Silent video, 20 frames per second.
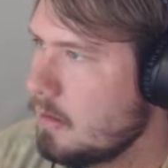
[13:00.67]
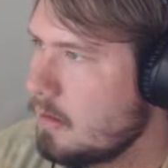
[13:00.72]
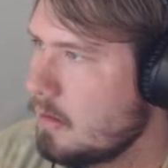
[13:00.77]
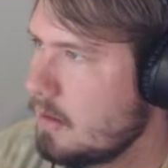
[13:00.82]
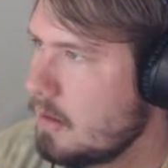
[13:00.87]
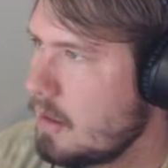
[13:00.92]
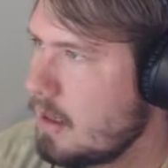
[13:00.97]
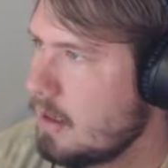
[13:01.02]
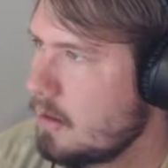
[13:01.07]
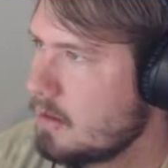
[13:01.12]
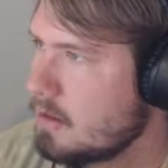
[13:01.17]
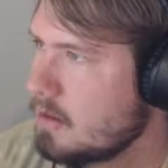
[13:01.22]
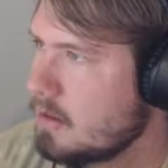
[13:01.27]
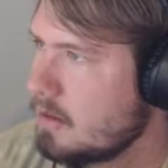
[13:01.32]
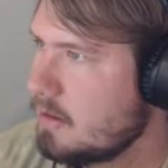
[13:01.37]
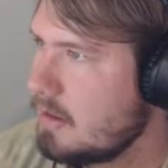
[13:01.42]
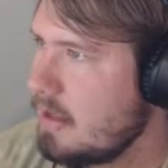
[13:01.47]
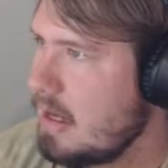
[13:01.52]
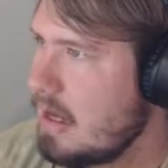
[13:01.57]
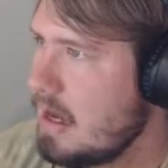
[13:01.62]
There, so
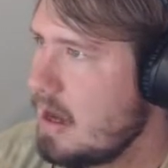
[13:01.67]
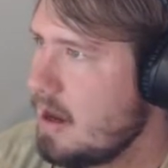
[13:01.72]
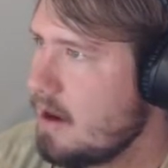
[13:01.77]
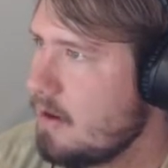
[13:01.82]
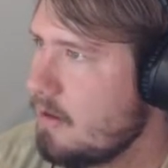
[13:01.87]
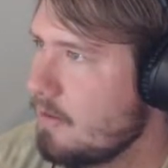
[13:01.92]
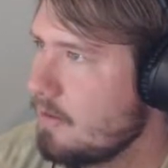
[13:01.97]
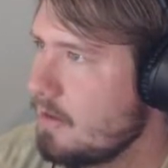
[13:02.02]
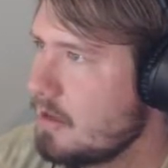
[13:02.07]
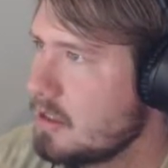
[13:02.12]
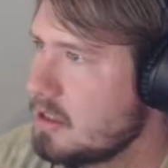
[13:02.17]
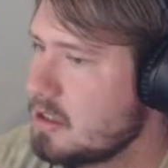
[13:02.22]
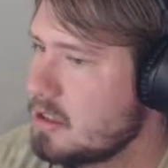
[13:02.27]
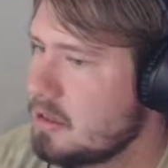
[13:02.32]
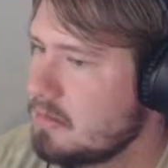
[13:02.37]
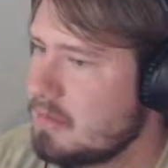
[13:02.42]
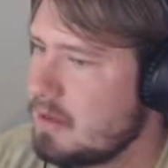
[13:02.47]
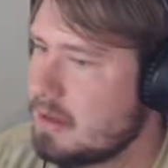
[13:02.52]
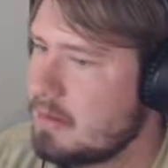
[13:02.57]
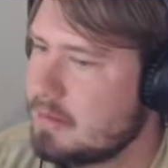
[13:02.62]
now they should
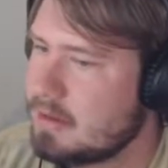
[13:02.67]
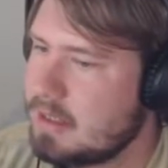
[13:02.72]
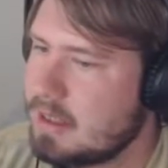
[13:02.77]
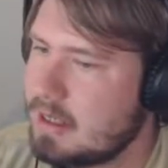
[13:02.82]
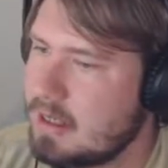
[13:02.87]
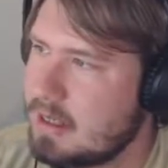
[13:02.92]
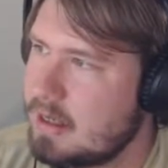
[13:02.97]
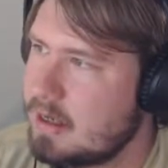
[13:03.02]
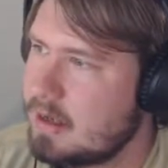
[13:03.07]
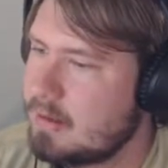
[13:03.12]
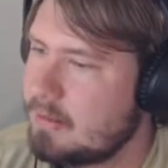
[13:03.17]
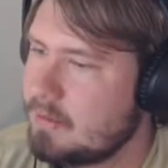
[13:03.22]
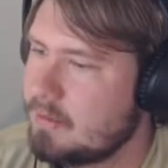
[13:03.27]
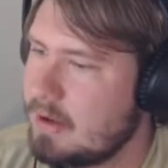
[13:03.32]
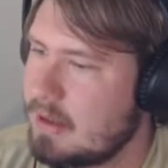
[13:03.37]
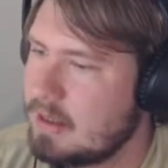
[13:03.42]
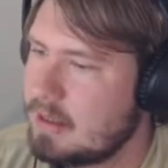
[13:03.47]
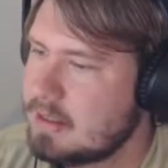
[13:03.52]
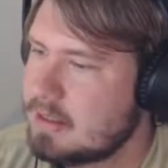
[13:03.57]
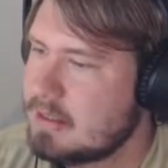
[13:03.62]
be able to hit him
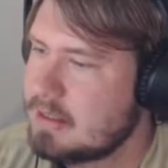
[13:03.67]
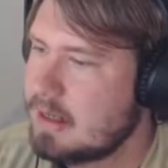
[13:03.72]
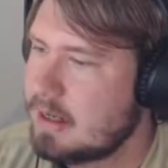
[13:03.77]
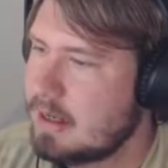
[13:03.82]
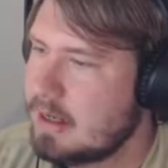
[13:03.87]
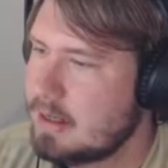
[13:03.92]
while he's stuck